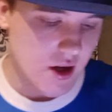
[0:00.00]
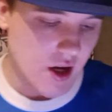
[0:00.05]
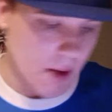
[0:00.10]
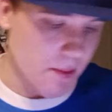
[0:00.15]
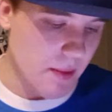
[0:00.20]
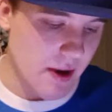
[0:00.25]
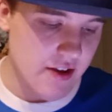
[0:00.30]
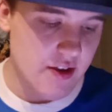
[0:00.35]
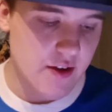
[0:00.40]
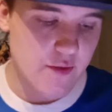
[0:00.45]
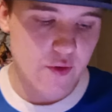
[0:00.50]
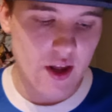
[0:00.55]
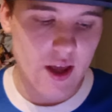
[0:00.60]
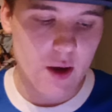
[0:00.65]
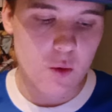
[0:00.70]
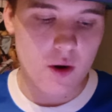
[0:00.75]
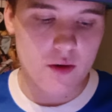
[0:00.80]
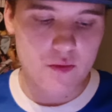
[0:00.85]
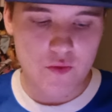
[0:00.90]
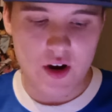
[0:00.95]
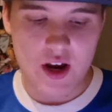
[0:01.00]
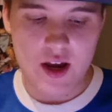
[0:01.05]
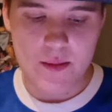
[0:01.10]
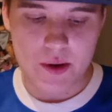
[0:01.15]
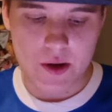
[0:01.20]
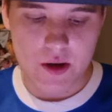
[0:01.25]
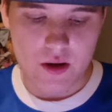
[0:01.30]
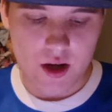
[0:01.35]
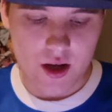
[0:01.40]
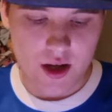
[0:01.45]
A massive League One
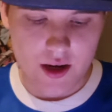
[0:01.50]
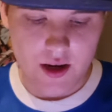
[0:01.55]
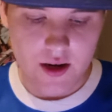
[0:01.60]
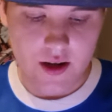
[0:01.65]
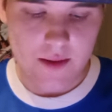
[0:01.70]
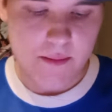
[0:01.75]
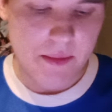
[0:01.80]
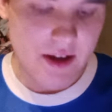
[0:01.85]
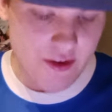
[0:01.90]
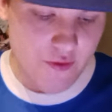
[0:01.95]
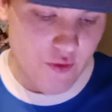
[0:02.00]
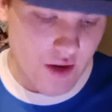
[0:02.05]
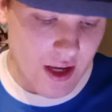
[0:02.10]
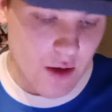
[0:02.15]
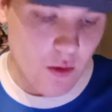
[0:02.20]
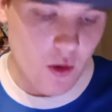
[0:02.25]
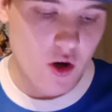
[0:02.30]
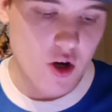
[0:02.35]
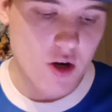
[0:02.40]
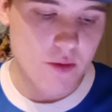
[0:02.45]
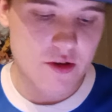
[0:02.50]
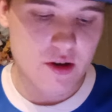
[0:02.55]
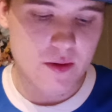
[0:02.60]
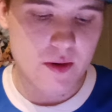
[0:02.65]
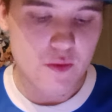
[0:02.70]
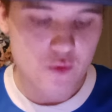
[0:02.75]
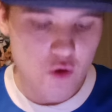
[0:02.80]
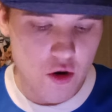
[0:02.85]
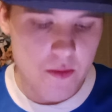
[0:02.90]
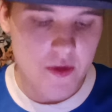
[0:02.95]
rebuild,
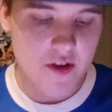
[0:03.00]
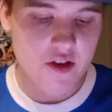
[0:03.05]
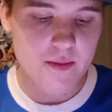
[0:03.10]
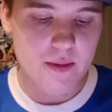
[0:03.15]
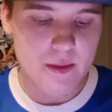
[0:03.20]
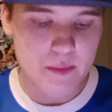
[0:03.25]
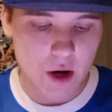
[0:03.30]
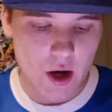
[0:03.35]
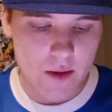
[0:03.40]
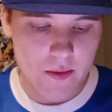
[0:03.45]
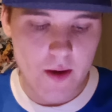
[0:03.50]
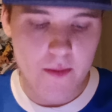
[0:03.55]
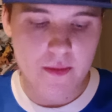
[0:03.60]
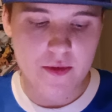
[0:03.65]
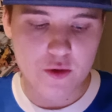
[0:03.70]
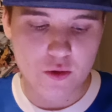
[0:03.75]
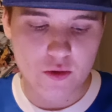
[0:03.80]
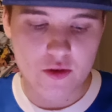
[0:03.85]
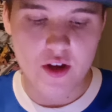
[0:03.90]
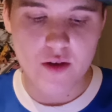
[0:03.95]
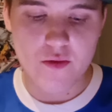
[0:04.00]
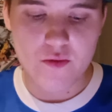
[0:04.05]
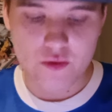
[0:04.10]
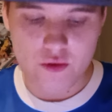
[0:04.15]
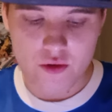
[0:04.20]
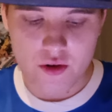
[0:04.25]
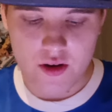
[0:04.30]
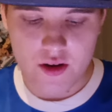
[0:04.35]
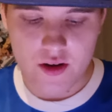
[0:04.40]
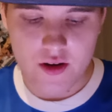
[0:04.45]
rumoured to be Birmingham is
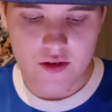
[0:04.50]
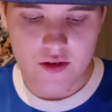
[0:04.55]
also